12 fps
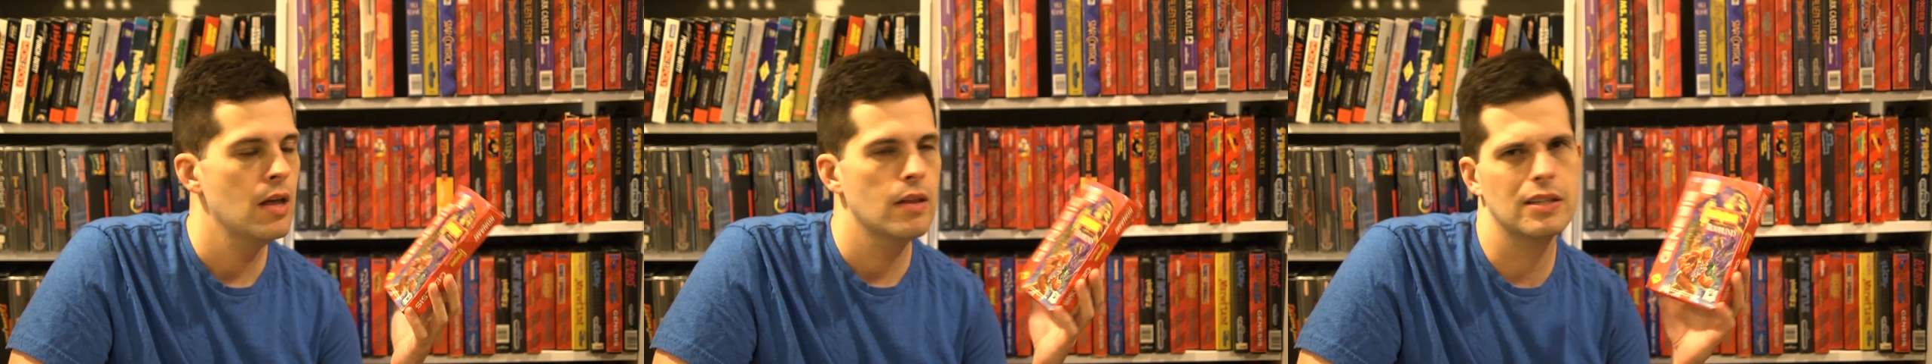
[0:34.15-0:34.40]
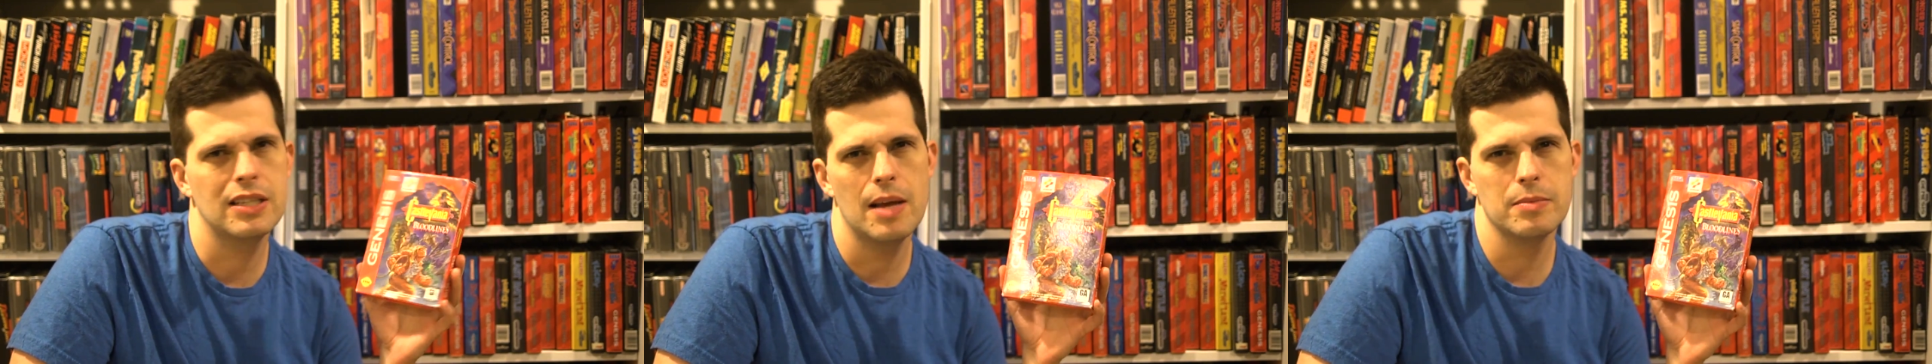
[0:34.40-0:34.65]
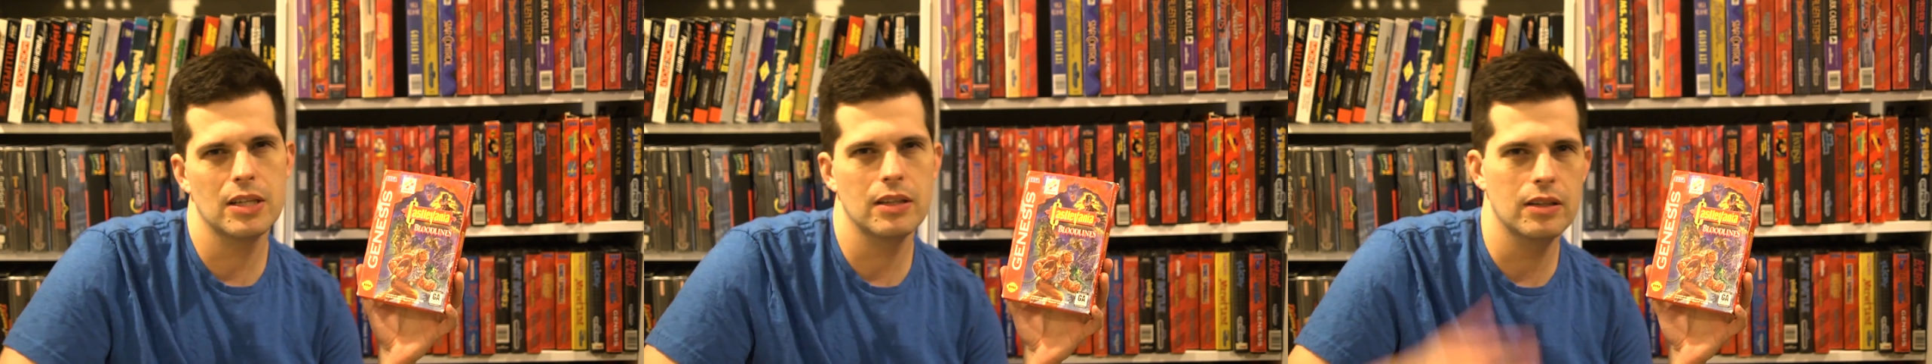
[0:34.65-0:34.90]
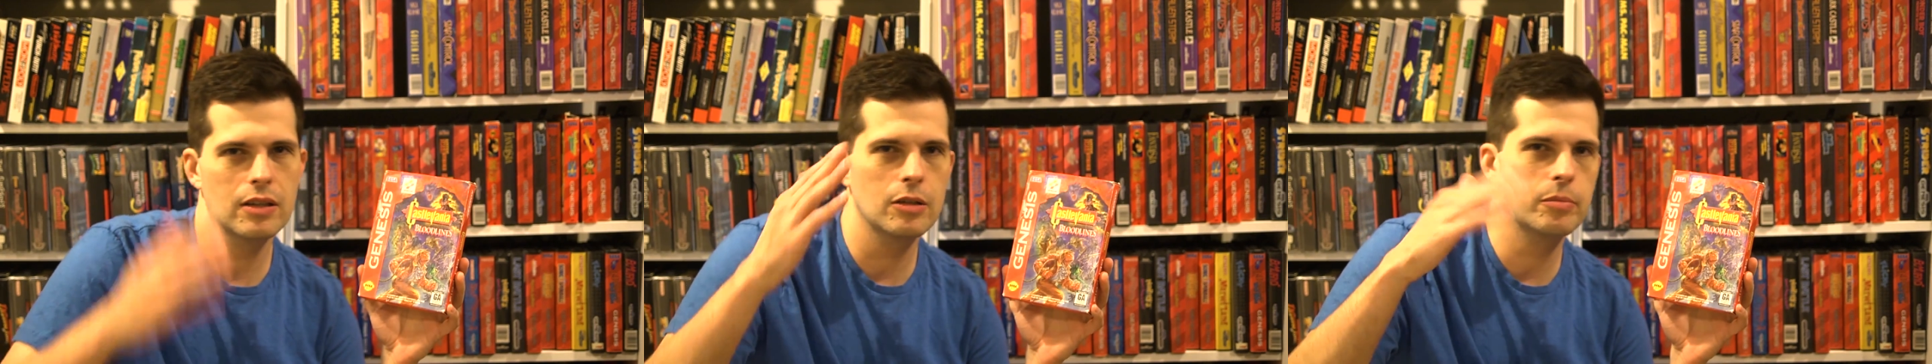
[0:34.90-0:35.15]
This game's a
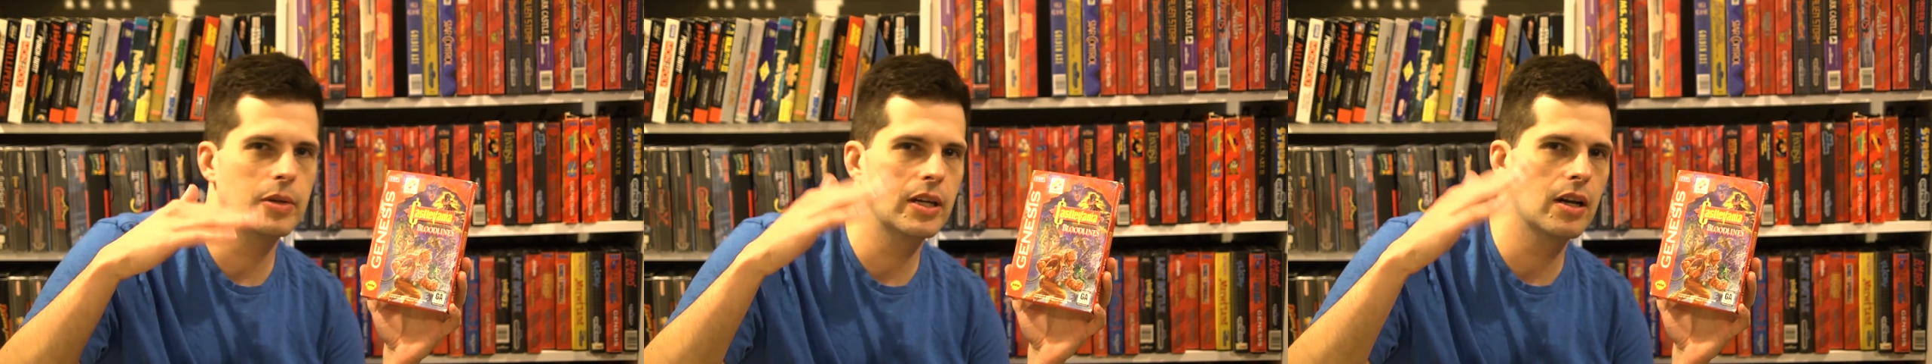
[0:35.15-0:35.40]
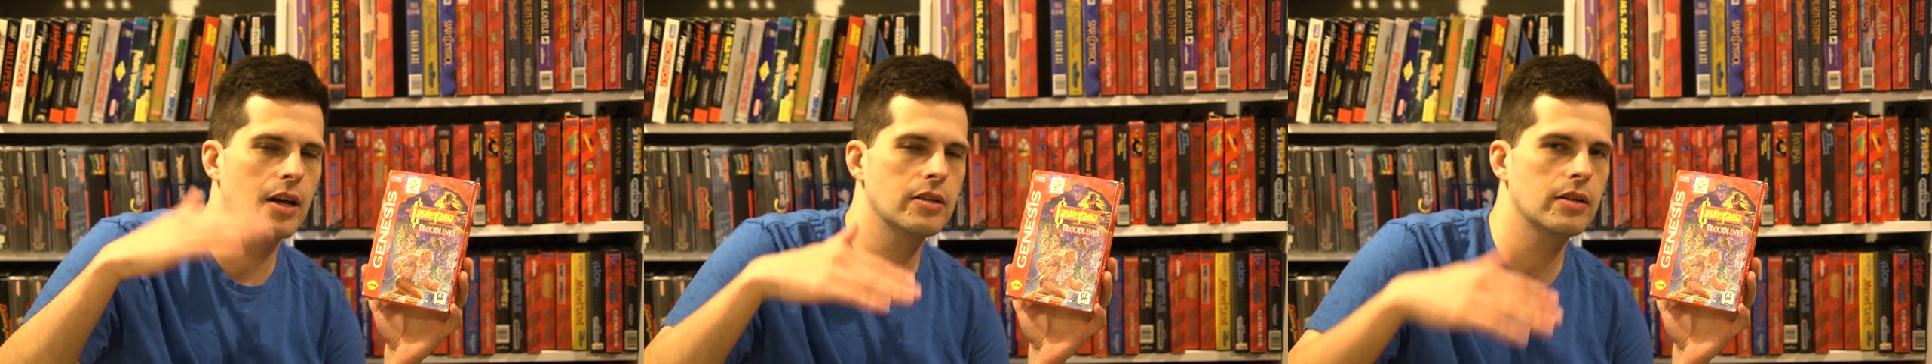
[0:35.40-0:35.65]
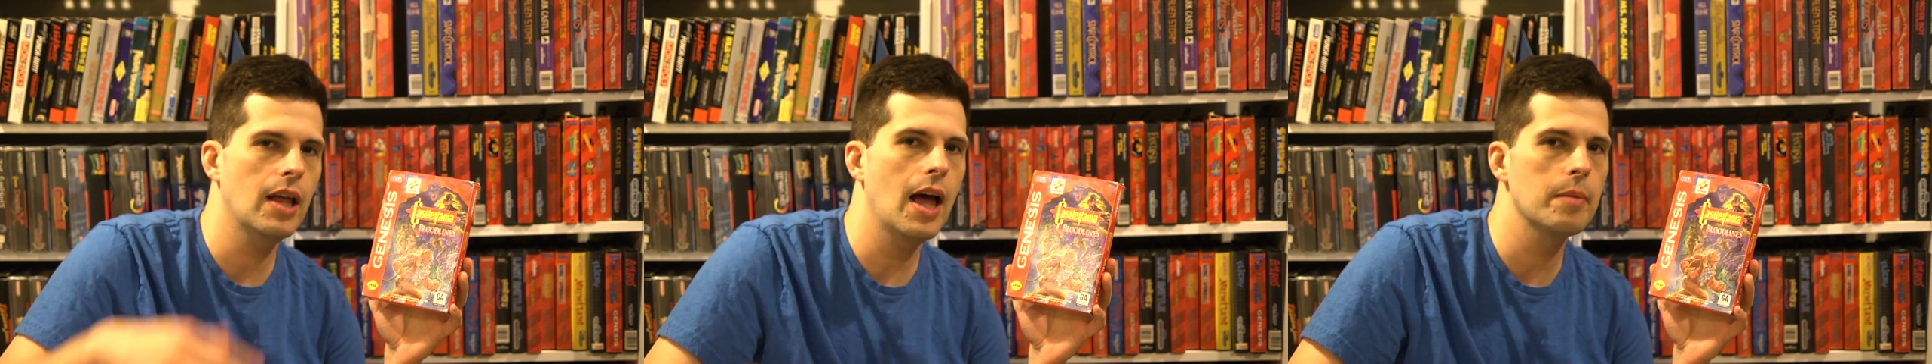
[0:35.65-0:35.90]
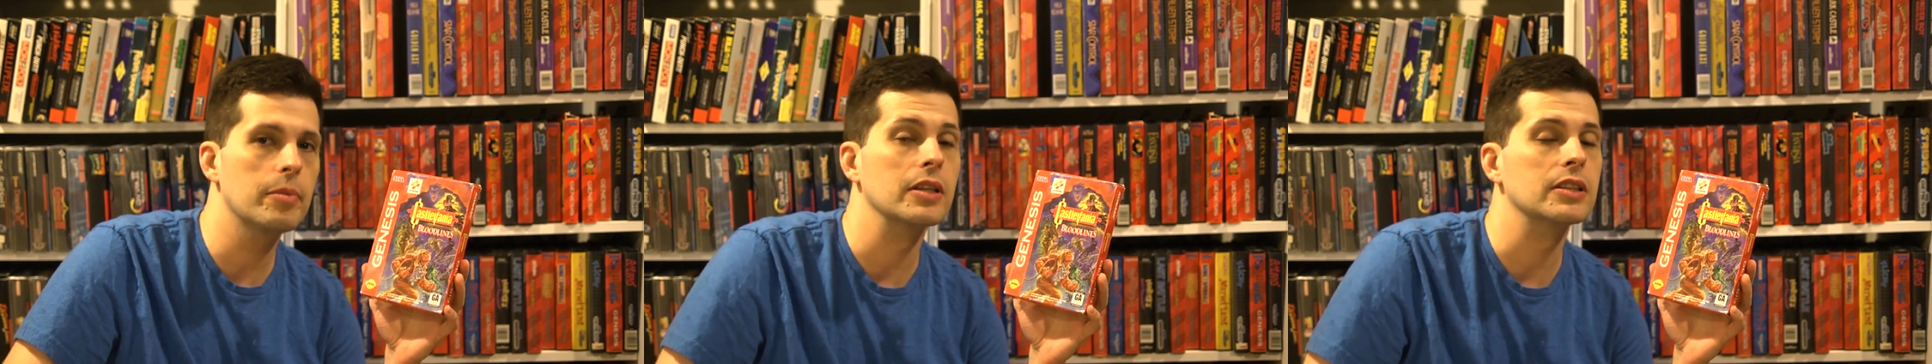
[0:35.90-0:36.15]
little bit under
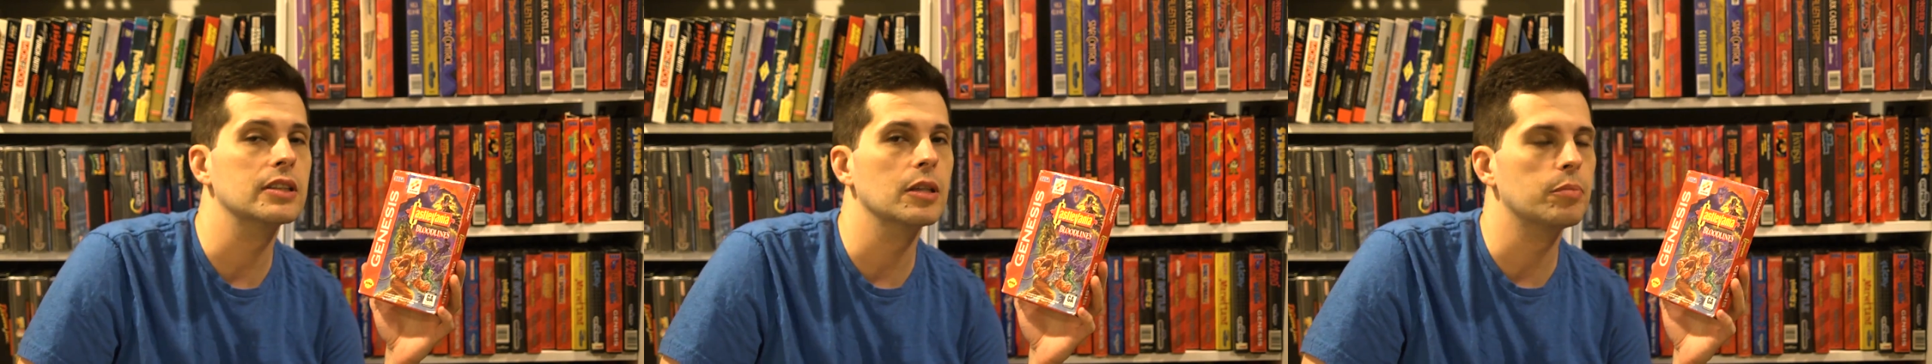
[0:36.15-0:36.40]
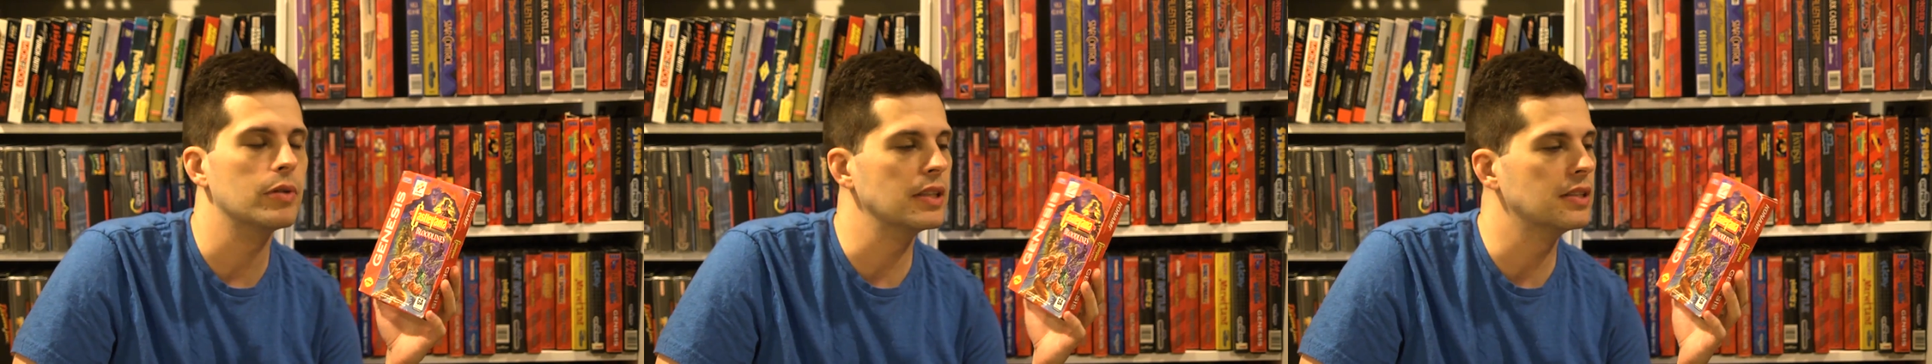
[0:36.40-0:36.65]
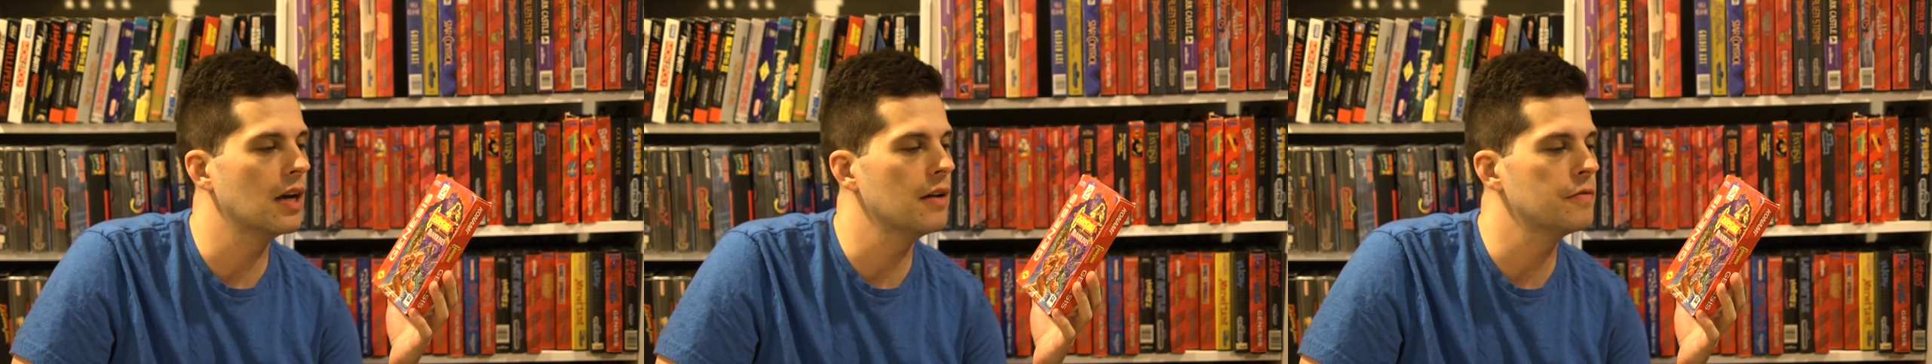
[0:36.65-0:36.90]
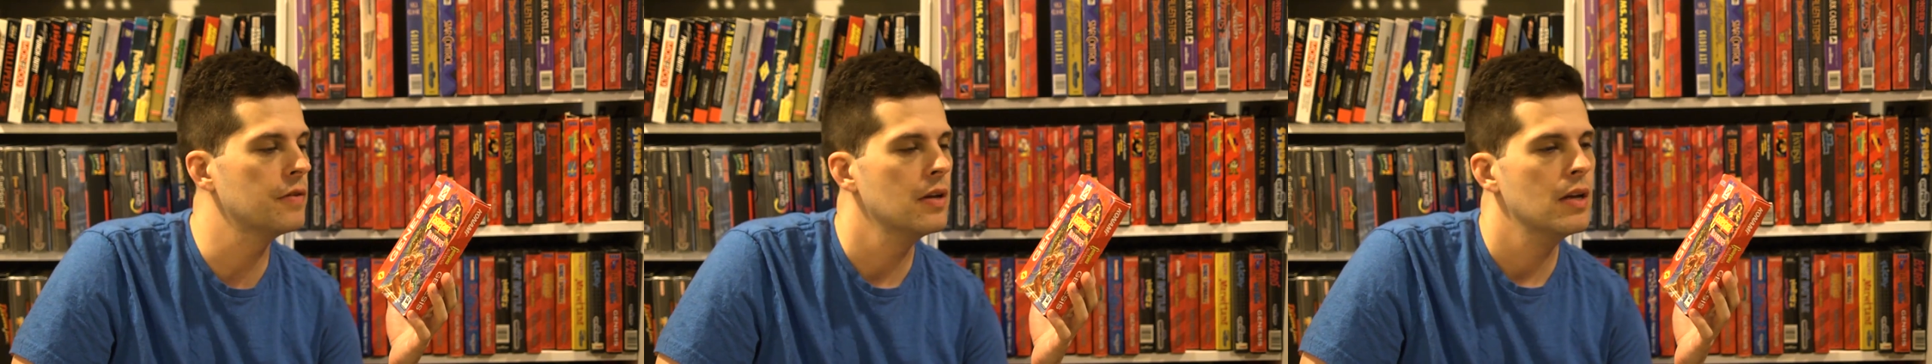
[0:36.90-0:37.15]
that, but it's still pretty
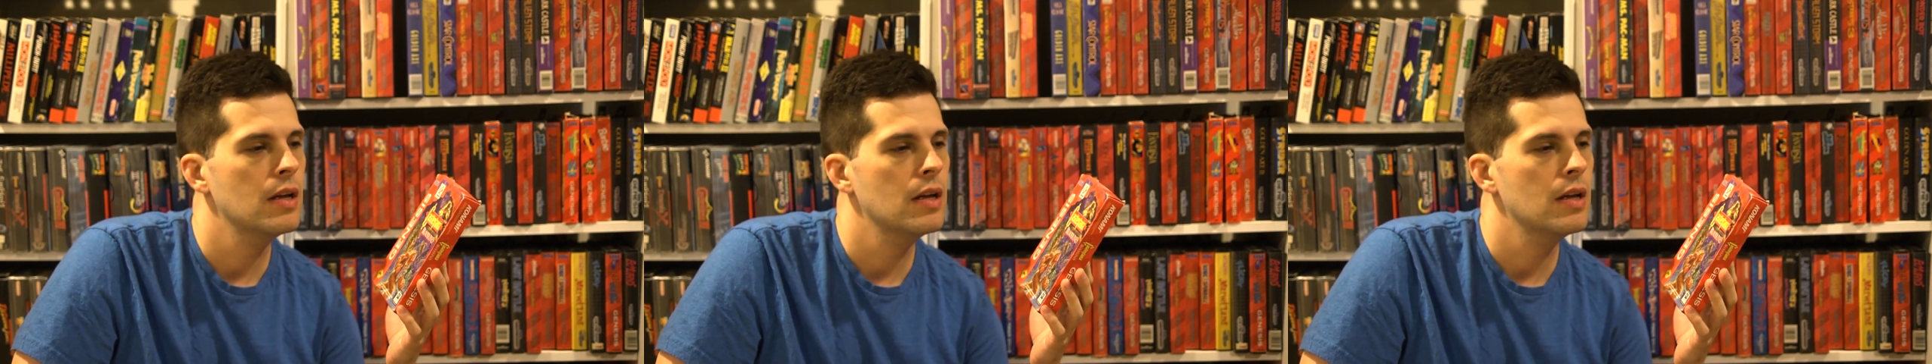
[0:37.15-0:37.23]
tough.